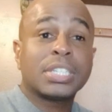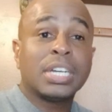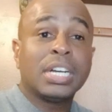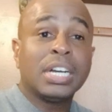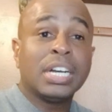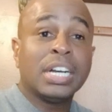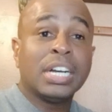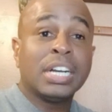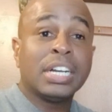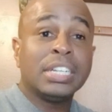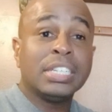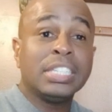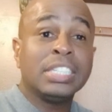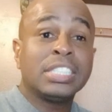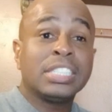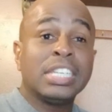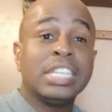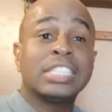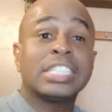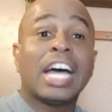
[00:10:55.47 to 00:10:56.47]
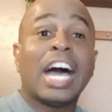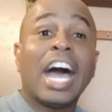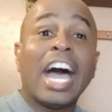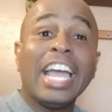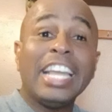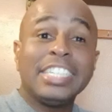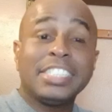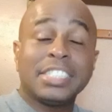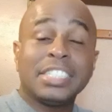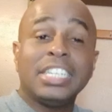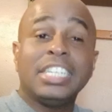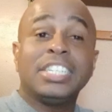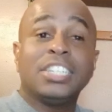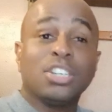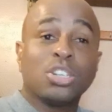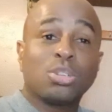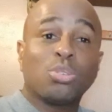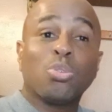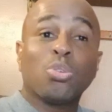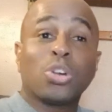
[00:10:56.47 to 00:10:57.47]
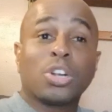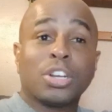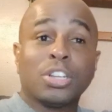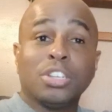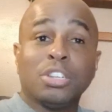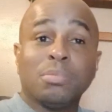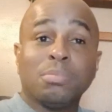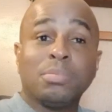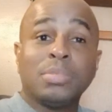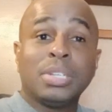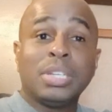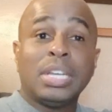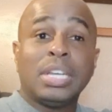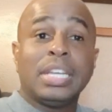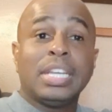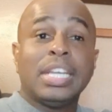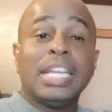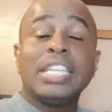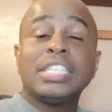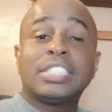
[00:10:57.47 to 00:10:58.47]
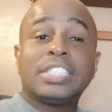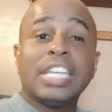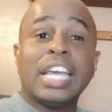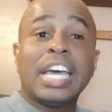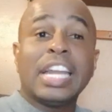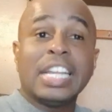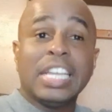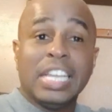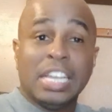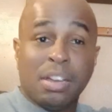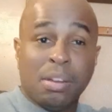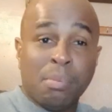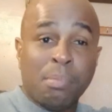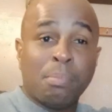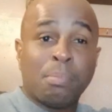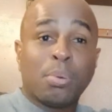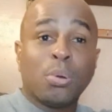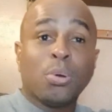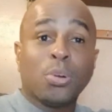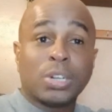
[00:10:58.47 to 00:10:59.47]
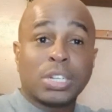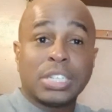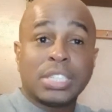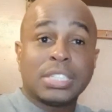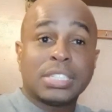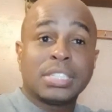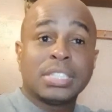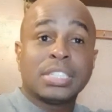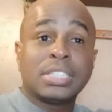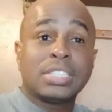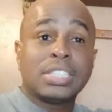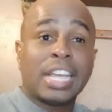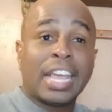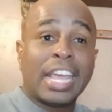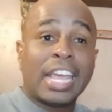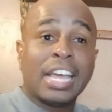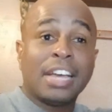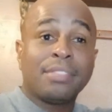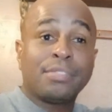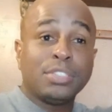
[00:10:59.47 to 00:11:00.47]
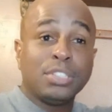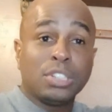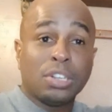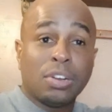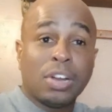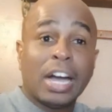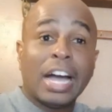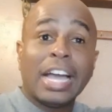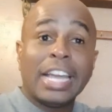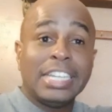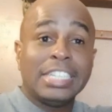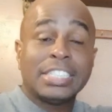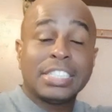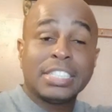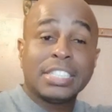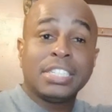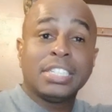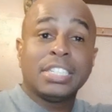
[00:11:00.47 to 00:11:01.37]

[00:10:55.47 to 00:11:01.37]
Is height in the aquarium, is that important to have, height?